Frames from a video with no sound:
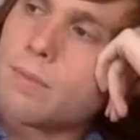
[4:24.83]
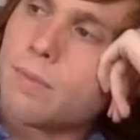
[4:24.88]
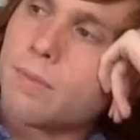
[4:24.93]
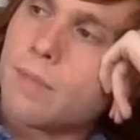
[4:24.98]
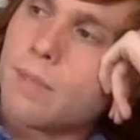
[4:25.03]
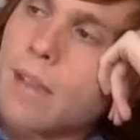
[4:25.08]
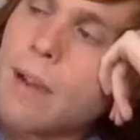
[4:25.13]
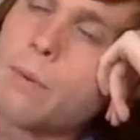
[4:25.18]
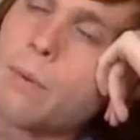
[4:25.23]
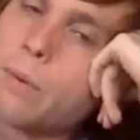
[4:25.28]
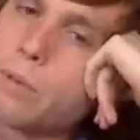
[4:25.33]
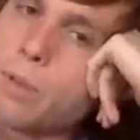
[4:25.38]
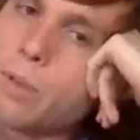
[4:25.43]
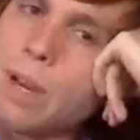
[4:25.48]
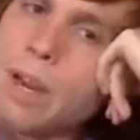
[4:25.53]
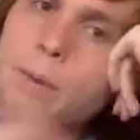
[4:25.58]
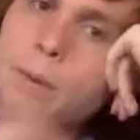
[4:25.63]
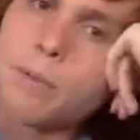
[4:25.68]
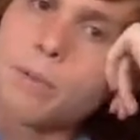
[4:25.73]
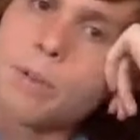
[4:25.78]
I would
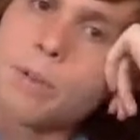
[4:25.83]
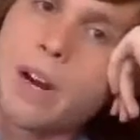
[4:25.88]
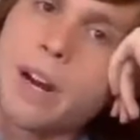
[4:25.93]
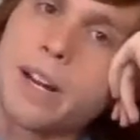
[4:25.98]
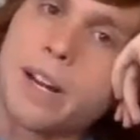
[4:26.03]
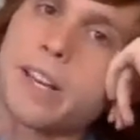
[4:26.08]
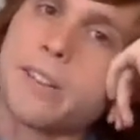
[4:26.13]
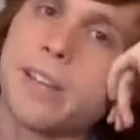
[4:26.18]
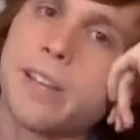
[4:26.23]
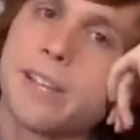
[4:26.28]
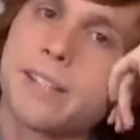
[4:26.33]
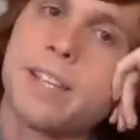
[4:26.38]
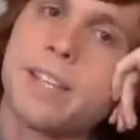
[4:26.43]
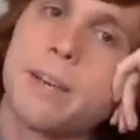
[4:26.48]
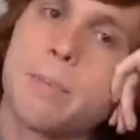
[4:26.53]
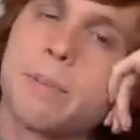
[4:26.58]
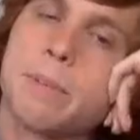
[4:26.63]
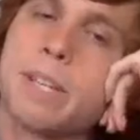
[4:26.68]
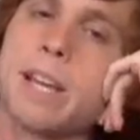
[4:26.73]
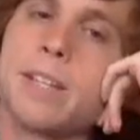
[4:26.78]
try to get that
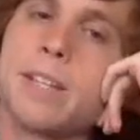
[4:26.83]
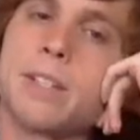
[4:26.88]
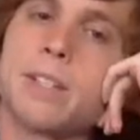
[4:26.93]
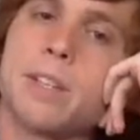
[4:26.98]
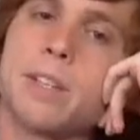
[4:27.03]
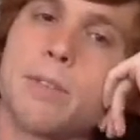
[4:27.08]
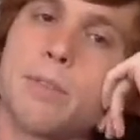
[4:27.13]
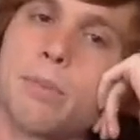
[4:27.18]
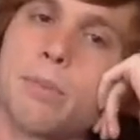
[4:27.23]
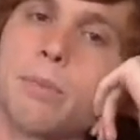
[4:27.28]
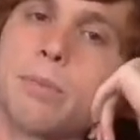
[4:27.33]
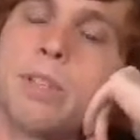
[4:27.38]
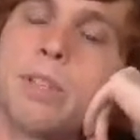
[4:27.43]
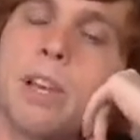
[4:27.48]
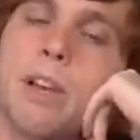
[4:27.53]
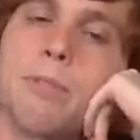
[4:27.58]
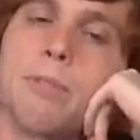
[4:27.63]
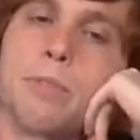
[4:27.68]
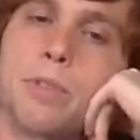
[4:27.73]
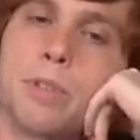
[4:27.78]
same intensity through
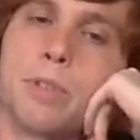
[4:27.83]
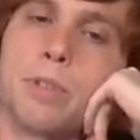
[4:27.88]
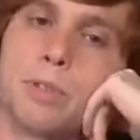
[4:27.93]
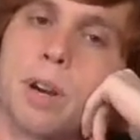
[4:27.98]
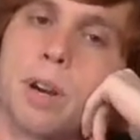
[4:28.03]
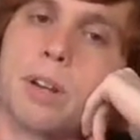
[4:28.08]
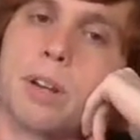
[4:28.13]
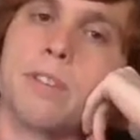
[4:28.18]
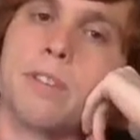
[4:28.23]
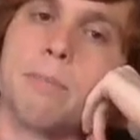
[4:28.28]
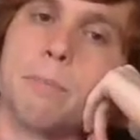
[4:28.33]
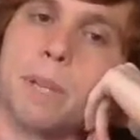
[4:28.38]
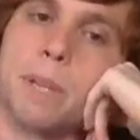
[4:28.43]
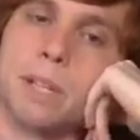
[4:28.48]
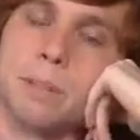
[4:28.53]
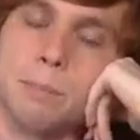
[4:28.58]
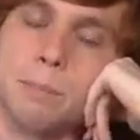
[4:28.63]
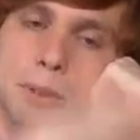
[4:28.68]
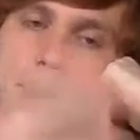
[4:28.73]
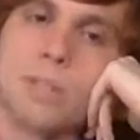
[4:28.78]
self-destructive
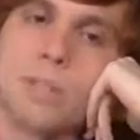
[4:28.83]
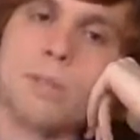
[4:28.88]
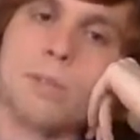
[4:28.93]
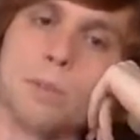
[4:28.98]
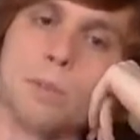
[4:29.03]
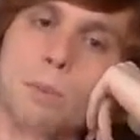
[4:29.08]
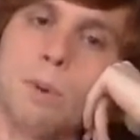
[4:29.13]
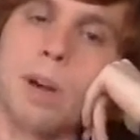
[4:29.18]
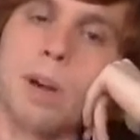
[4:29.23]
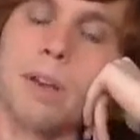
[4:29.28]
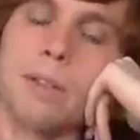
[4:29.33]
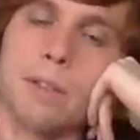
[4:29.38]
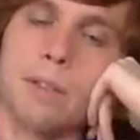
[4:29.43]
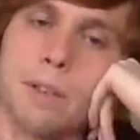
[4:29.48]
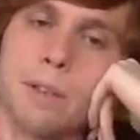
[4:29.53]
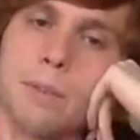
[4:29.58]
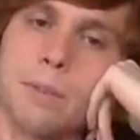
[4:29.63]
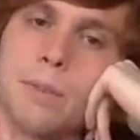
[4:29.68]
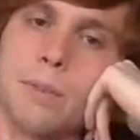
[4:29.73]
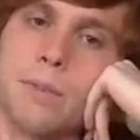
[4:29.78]
means, but this was a way
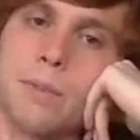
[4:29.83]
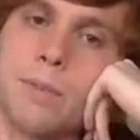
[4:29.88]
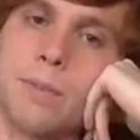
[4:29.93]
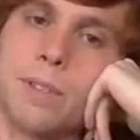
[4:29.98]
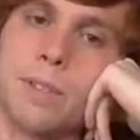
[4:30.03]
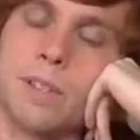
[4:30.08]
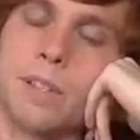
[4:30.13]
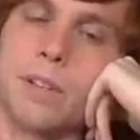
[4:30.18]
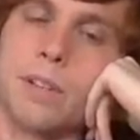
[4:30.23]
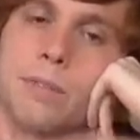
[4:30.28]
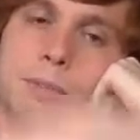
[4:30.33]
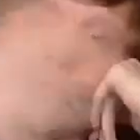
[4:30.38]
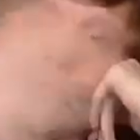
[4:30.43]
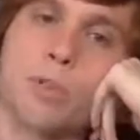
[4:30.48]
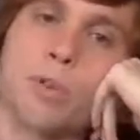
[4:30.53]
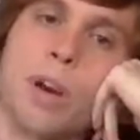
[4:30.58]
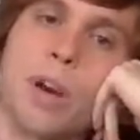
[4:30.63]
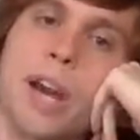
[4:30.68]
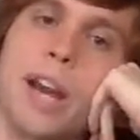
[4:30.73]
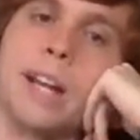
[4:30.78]
that instead of
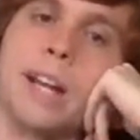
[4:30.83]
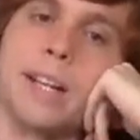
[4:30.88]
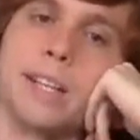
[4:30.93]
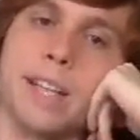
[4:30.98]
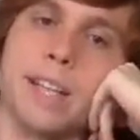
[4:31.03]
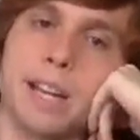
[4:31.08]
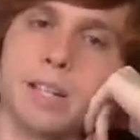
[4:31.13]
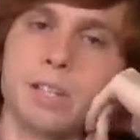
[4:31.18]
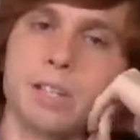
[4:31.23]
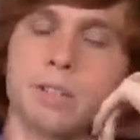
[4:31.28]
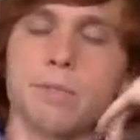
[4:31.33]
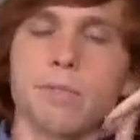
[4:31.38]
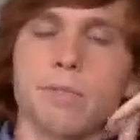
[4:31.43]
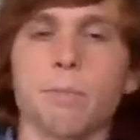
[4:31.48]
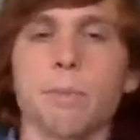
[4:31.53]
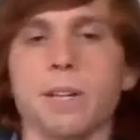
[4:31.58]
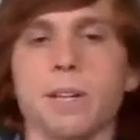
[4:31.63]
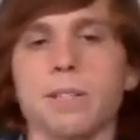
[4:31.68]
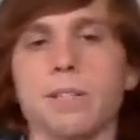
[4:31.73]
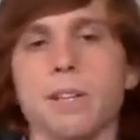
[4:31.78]
creating tension
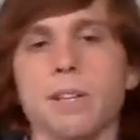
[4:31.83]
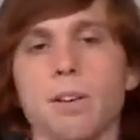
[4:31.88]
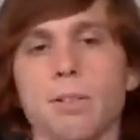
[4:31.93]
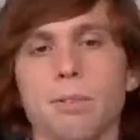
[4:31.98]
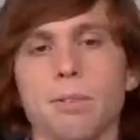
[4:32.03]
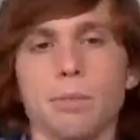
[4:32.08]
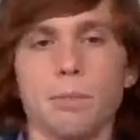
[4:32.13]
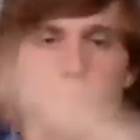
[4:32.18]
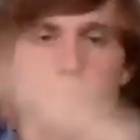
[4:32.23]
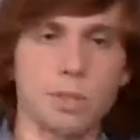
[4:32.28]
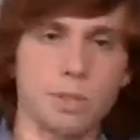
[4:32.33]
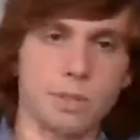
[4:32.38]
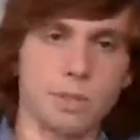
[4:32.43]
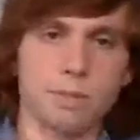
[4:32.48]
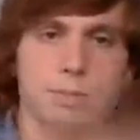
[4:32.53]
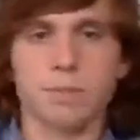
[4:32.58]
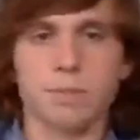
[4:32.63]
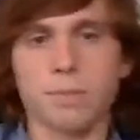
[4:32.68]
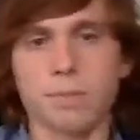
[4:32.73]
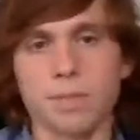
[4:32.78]
for myself, it was
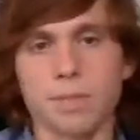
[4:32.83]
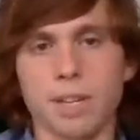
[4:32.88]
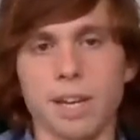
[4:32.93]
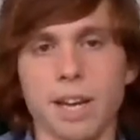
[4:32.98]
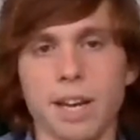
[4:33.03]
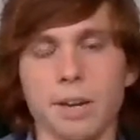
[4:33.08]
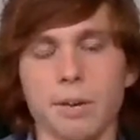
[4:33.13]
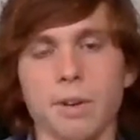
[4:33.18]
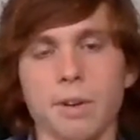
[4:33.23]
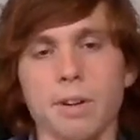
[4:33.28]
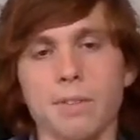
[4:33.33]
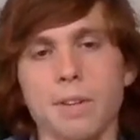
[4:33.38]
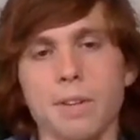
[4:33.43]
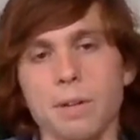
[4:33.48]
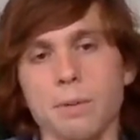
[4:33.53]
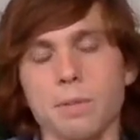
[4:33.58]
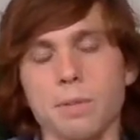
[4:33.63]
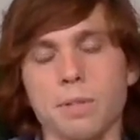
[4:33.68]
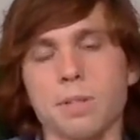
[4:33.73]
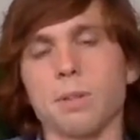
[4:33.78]
getting rid of it.
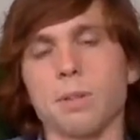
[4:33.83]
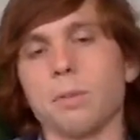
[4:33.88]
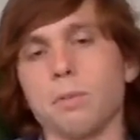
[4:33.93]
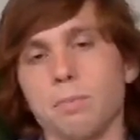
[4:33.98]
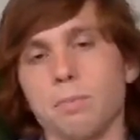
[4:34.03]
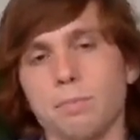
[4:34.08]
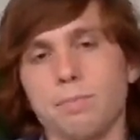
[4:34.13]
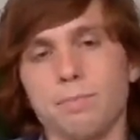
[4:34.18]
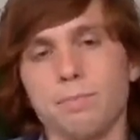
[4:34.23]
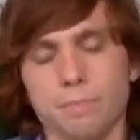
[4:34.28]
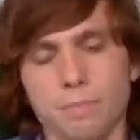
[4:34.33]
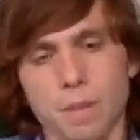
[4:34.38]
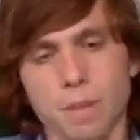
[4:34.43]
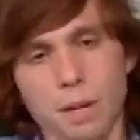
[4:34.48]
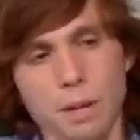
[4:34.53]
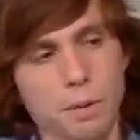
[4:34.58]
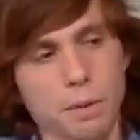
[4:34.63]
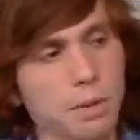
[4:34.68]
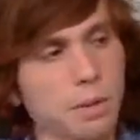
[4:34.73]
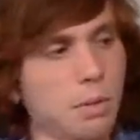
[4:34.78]
It was still, a
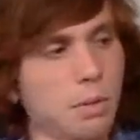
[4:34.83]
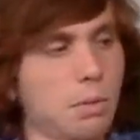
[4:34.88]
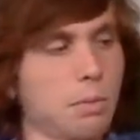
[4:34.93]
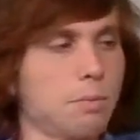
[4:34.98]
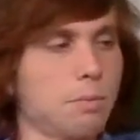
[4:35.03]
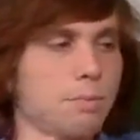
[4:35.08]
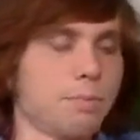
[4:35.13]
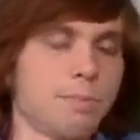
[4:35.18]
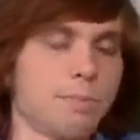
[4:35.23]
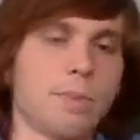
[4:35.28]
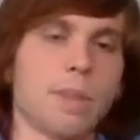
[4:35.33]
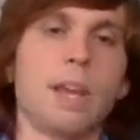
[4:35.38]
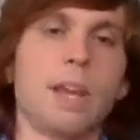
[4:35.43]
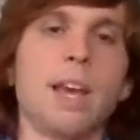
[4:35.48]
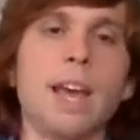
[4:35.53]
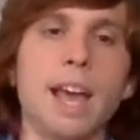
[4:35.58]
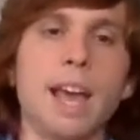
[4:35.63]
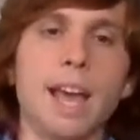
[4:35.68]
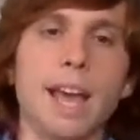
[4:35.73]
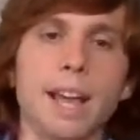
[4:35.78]
little
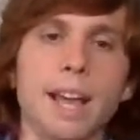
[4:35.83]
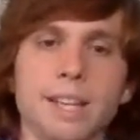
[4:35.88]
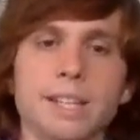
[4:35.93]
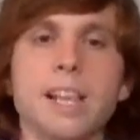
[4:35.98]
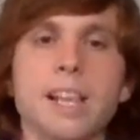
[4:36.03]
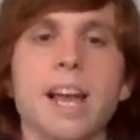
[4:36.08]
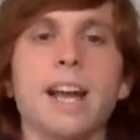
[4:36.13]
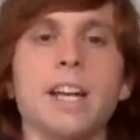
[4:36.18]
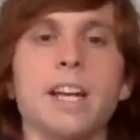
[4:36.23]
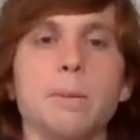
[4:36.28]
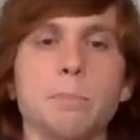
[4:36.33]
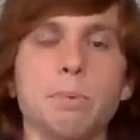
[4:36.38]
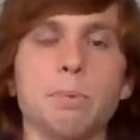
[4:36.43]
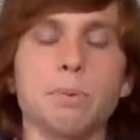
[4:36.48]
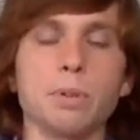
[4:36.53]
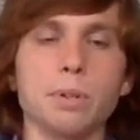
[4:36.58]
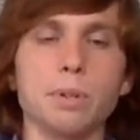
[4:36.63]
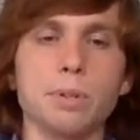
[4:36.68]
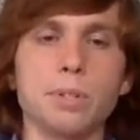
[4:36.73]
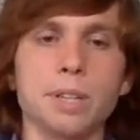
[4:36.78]
anxiety
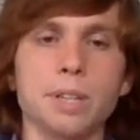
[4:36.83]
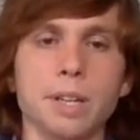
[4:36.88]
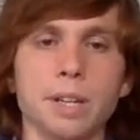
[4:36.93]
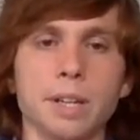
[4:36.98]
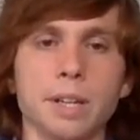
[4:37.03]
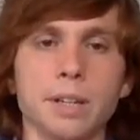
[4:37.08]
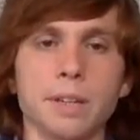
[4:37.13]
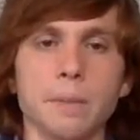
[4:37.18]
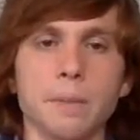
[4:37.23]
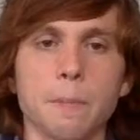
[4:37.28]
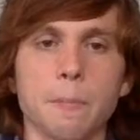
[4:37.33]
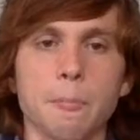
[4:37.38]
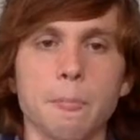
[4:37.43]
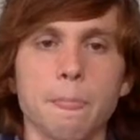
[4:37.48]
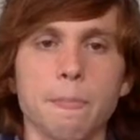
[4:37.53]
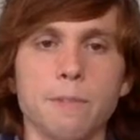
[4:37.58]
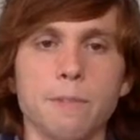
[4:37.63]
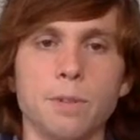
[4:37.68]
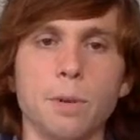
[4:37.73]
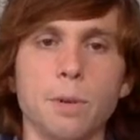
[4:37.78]
producing,
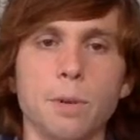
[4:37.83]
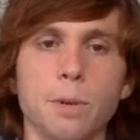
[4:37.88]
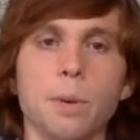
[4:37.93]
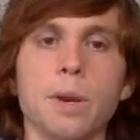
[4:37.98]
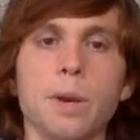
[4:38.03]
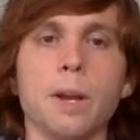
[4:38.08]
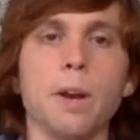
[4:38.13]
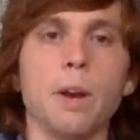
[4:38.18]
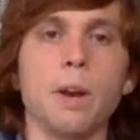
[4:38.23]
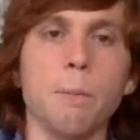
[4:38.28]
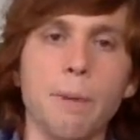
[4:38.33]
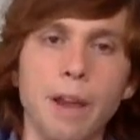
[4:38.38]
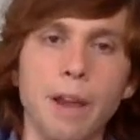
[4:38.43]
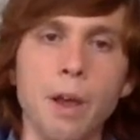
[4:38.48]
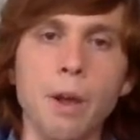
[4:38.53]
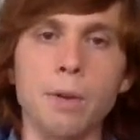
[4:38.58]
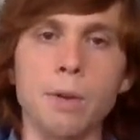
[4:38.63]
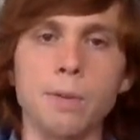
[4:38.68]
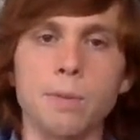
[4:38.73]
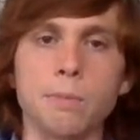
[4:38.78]
doing it on my
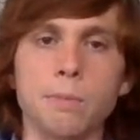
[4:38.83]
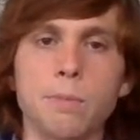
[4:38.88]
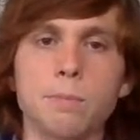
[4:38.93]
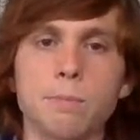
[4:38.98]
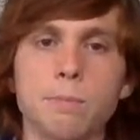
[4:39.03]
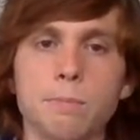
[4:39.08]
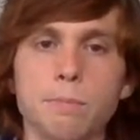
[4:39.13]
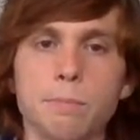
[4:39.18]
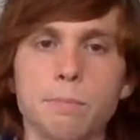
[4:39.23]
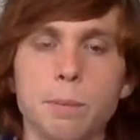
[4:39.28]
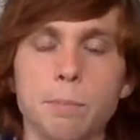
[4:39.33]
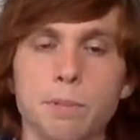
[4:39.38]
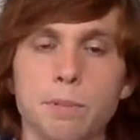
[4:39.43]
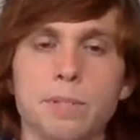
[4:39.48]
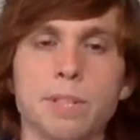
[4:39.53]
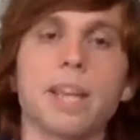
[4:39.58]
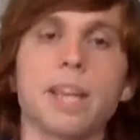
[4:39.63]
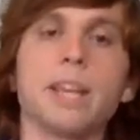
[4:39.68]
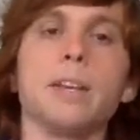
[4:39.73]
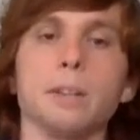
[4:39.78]
own in
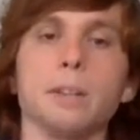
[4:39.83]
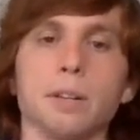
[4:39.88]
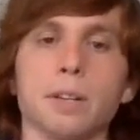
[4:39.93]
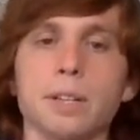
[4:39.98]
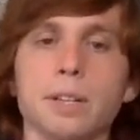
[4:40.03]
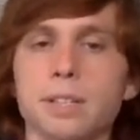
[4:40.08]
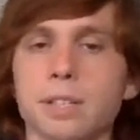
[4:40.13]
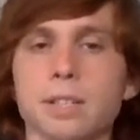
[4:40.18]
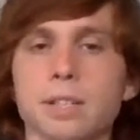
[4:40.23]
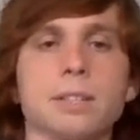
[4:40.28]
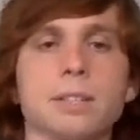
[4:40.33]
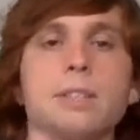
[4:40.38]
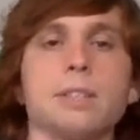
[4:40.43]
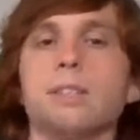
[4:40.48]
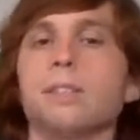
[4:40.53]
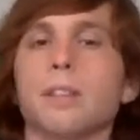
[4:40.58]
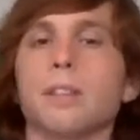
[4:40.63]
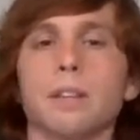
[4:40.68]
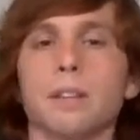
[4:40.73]
particular, just because it's